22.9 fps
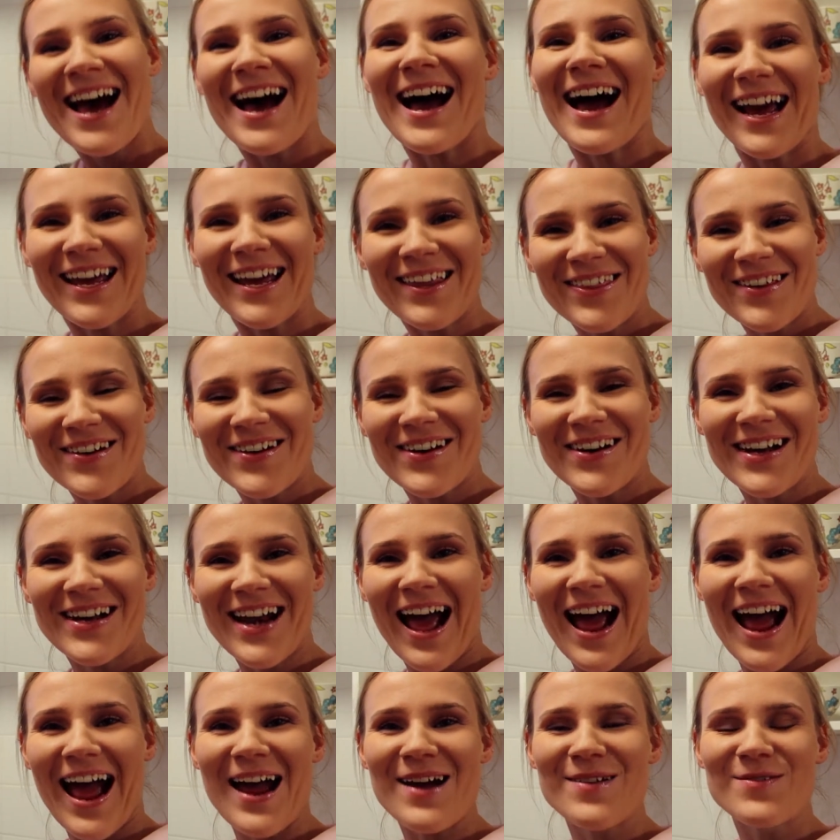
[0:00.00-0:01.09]
I thought
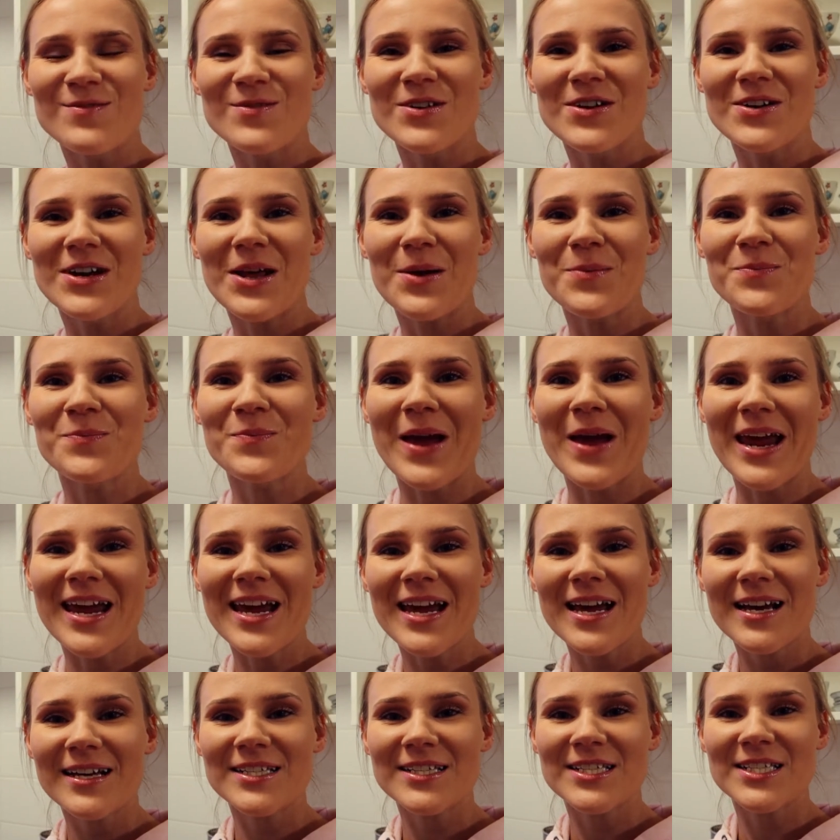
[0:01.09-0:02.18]
I would
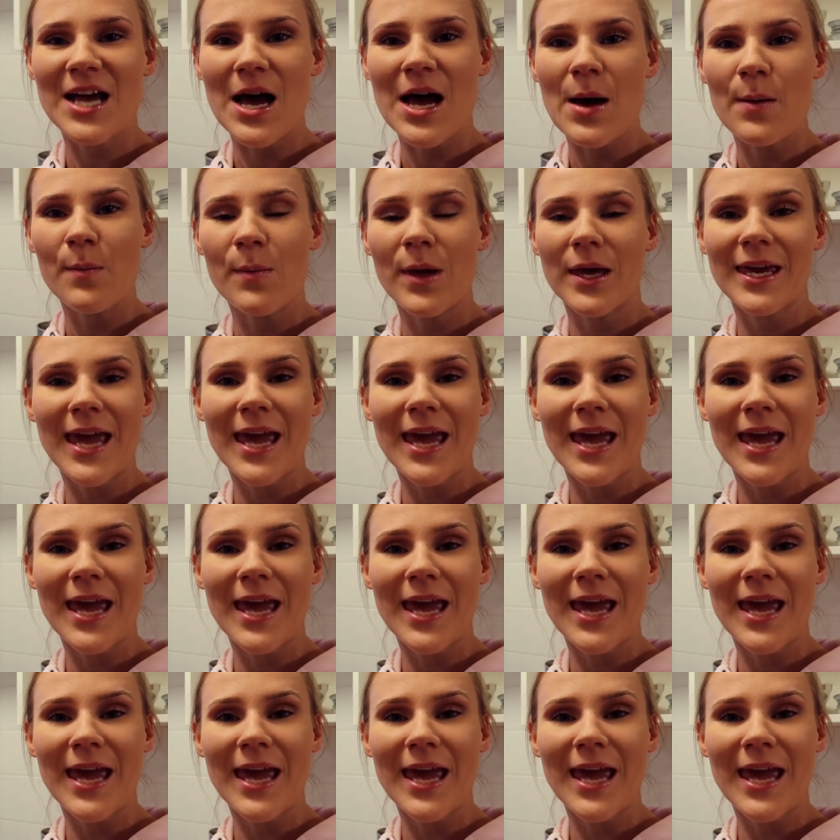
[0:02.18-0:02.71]
make some